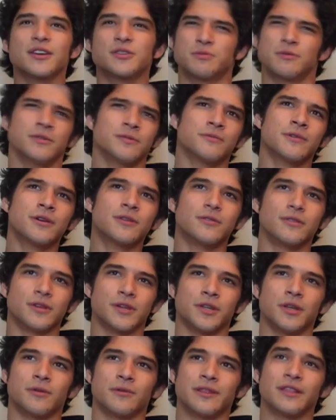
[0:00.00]
Because we're cool,
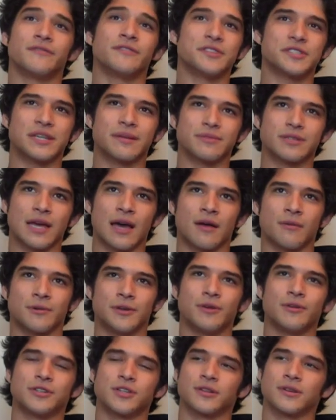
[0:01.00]
you know? We live in the same town.
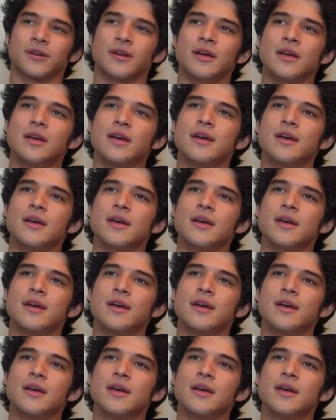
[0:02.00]
We know each other.